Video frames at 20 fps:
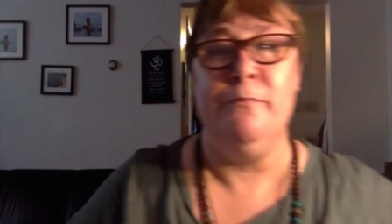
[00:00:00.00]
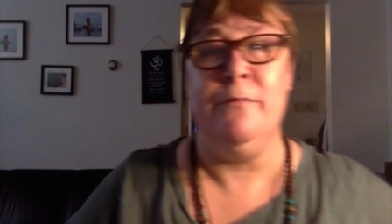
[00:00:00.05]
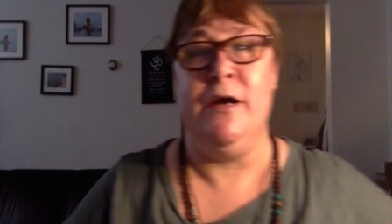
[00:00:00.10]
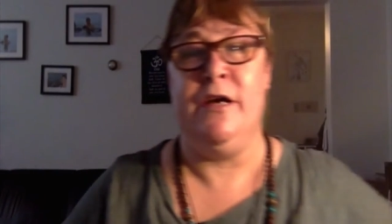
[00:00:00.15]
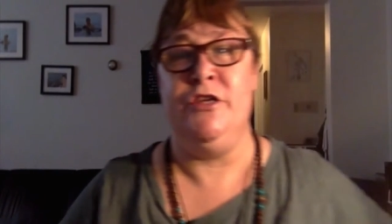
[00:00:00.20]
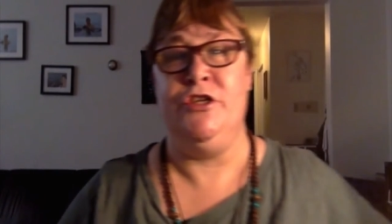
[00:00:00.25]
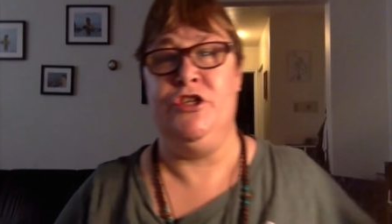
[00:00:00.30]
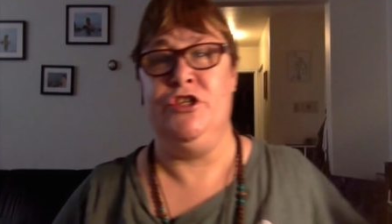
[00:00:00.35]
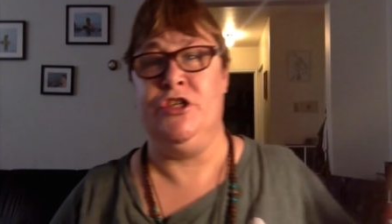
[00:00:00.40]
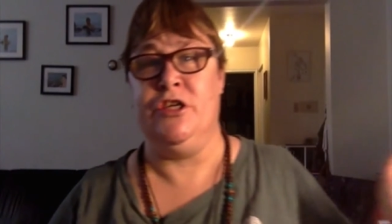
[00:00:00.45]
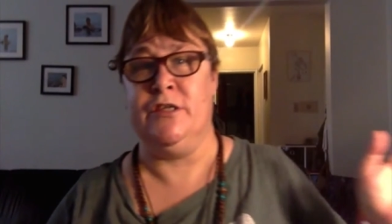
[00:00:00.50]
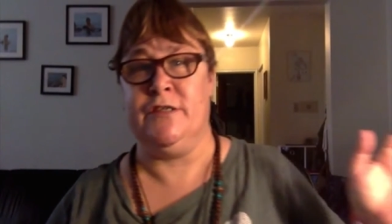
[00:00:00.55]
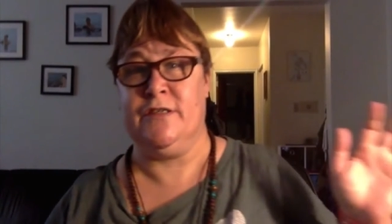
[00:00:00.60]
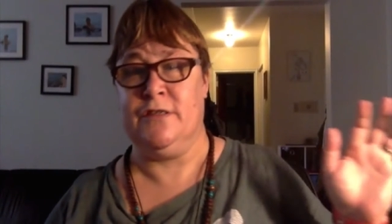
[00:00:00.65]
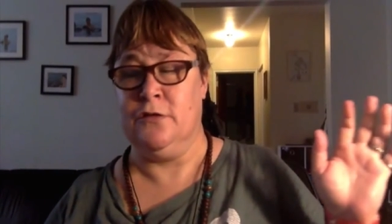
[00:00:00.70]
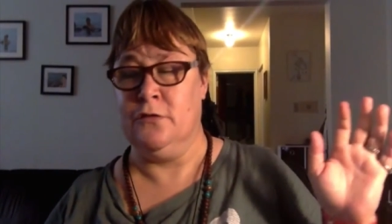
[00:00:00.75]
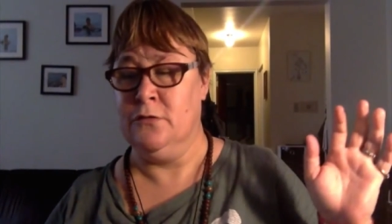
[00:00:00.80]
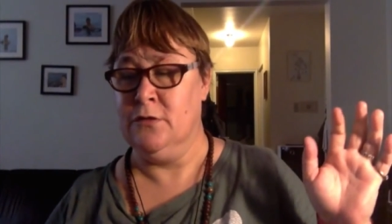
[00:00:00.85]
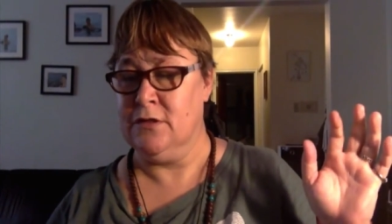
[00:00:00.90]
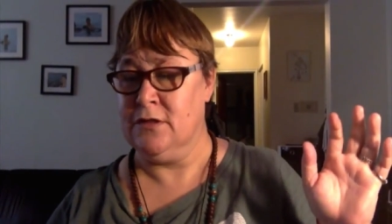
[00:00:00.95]
my
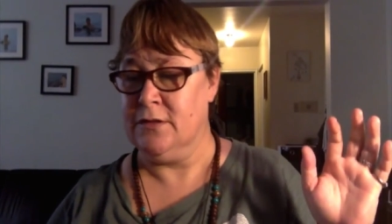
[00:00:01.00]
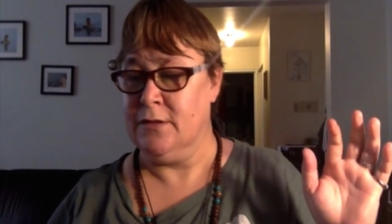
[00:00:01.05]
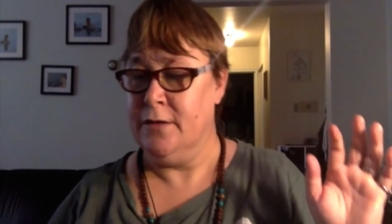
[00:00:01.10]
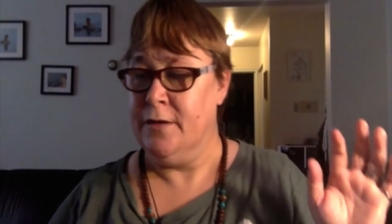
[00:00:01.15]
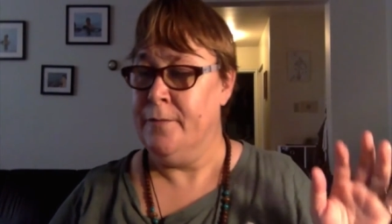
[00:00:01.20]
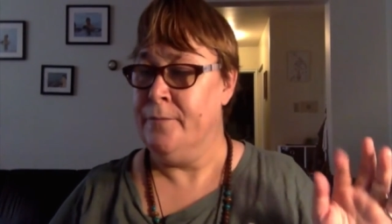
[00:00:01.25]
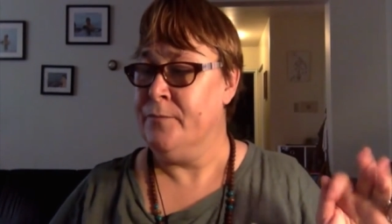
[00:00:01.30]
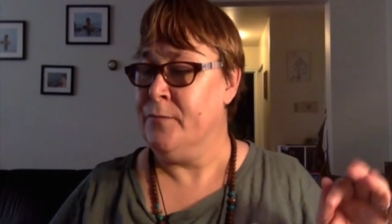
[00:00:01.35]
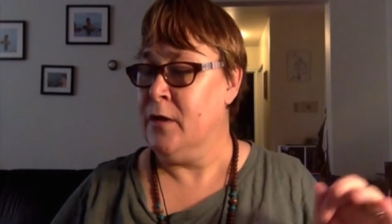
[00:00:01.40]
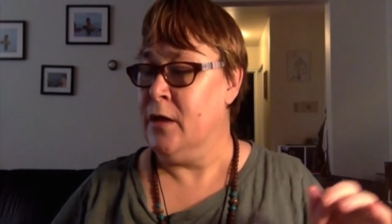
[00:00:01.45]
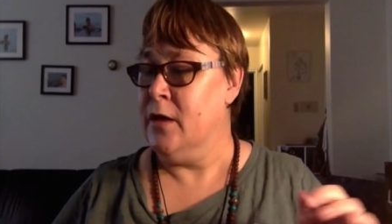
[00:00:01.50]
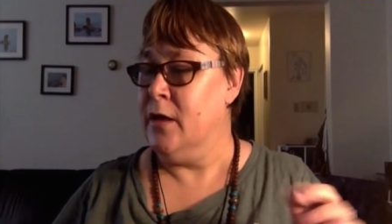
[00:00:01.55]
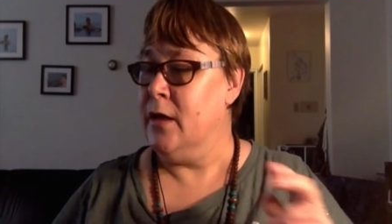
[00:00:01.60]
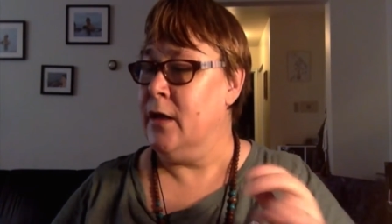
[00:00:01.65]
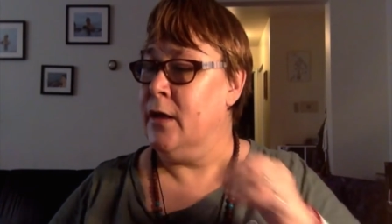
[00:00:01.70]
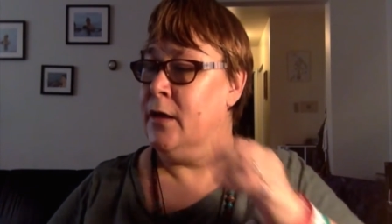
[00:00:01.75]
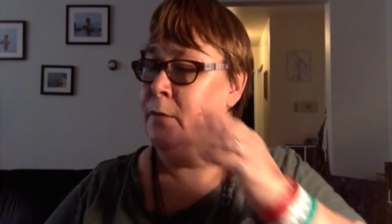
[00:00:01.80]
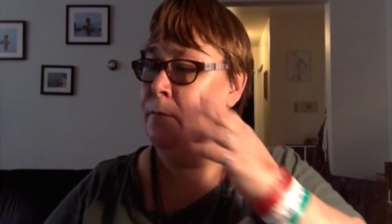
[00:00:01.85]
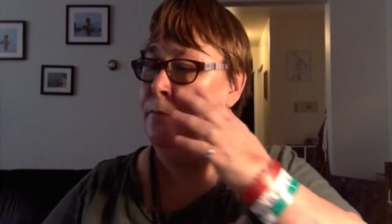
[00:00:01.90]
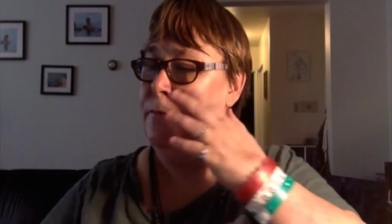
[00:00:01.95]
gessos
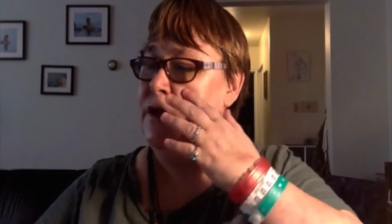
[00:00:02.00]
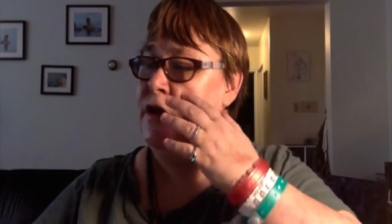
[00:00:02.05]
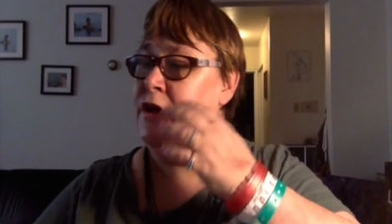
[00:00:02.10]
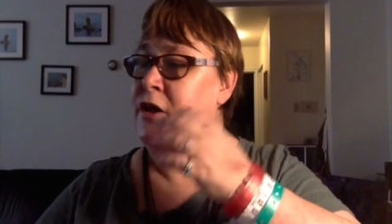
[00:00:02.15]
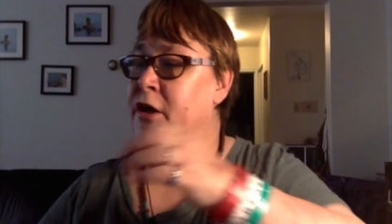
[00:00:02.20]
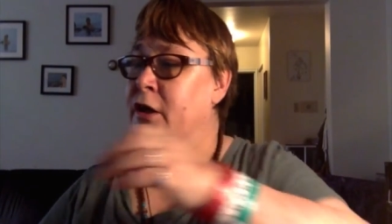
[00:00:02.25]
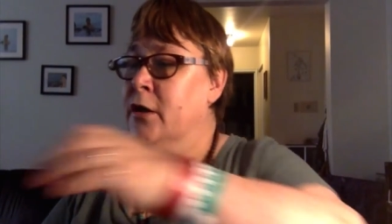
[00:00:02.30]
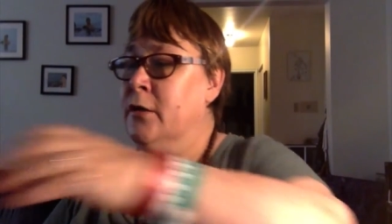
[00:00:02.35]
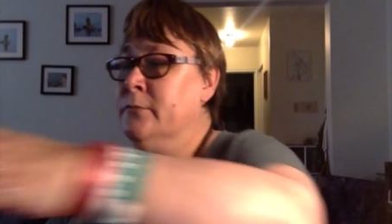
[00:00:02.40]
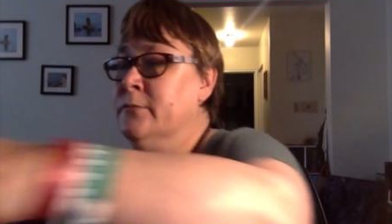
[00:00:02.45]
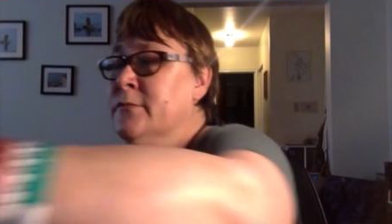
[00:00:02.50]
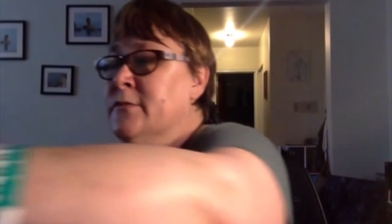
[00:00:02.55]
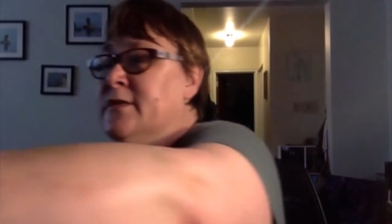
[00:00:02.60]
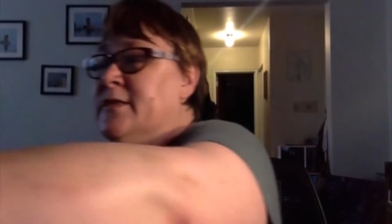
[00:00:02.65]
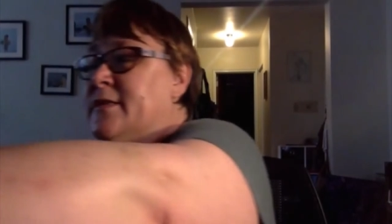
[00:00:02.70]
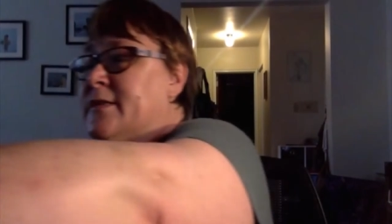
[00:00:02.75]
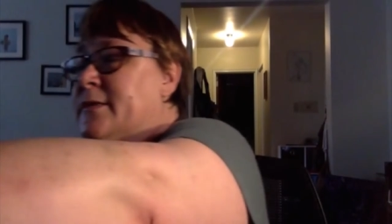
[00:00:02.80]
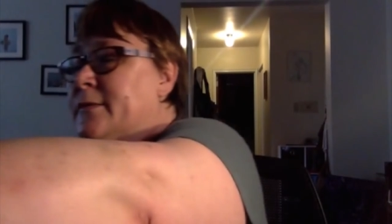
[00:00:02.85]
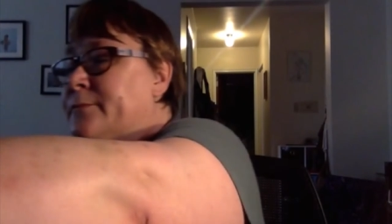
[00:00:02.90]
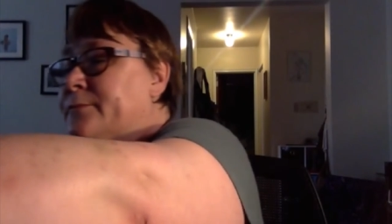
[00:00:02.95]
and
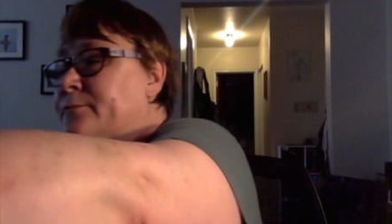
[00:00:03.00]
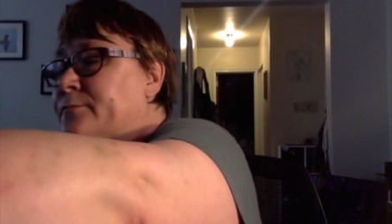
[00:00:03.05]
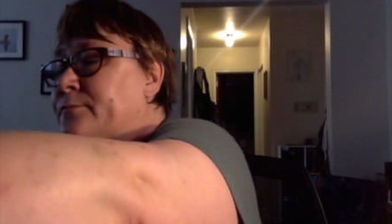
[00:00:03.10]
mediums.